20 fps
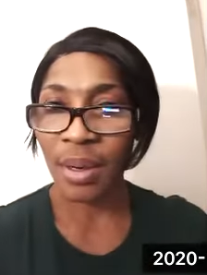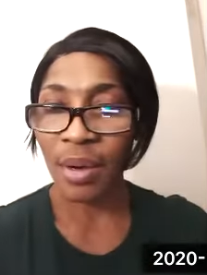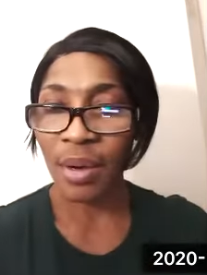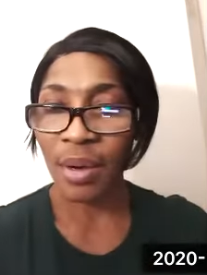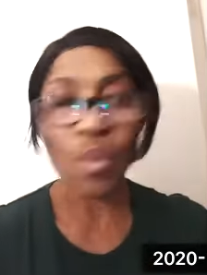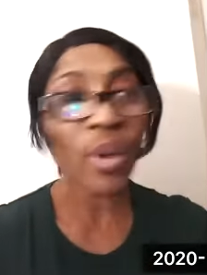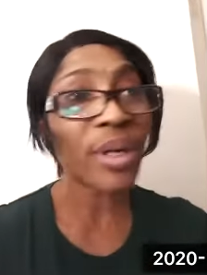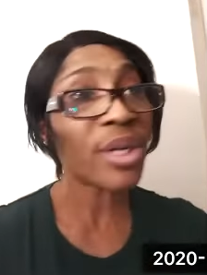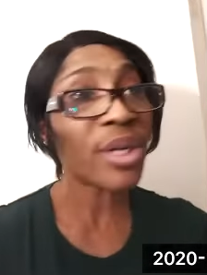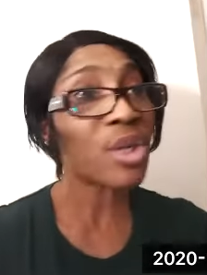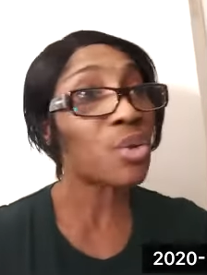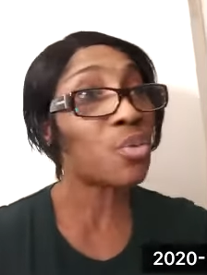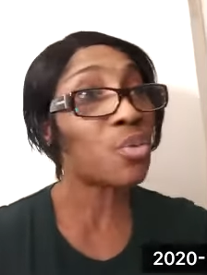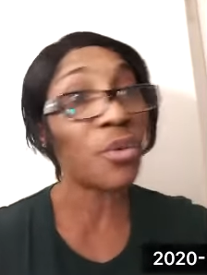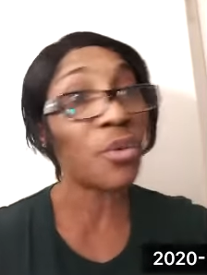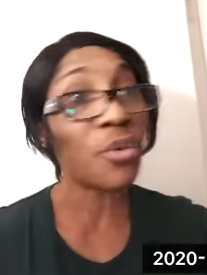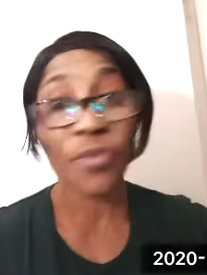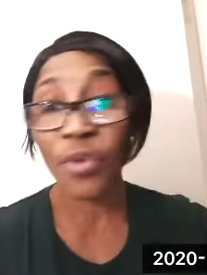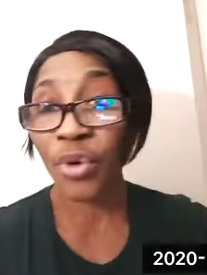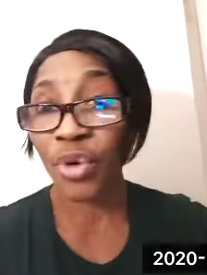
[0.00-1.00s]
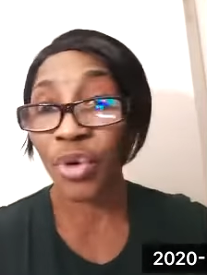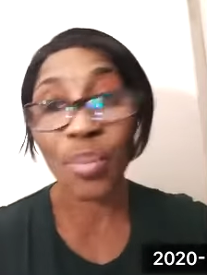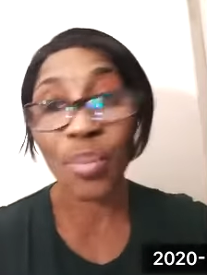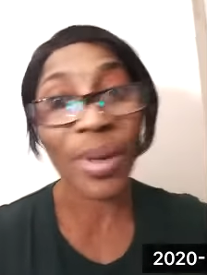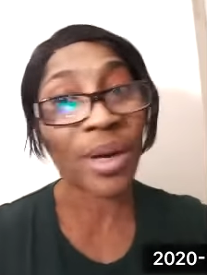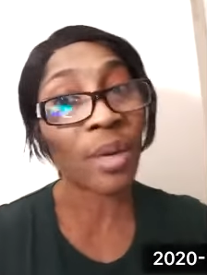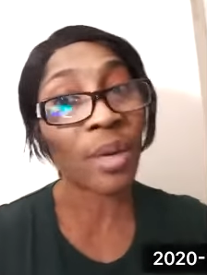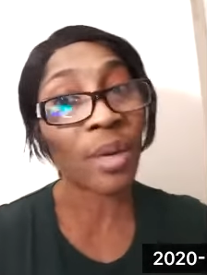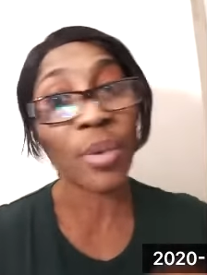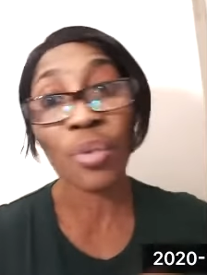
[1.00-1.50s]
What is good for you might
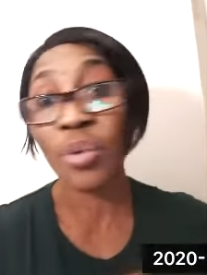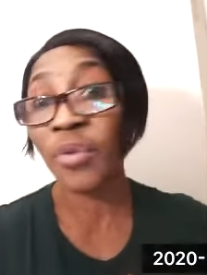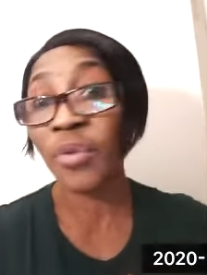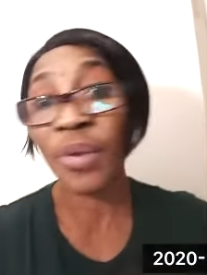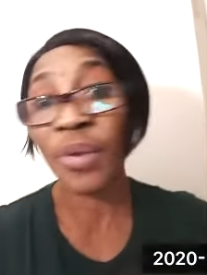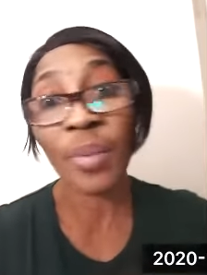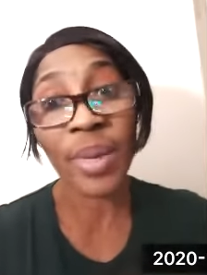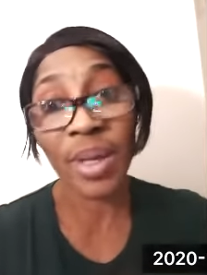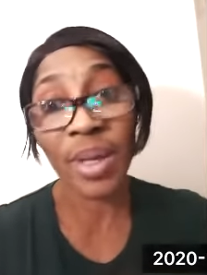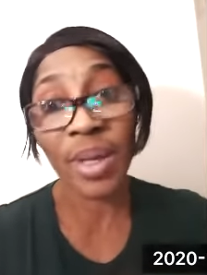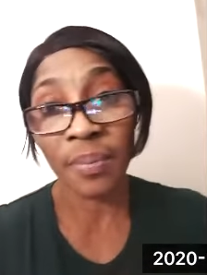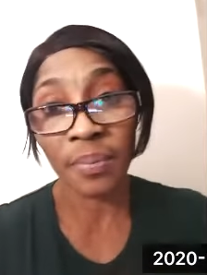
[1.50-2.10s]
not be good for me.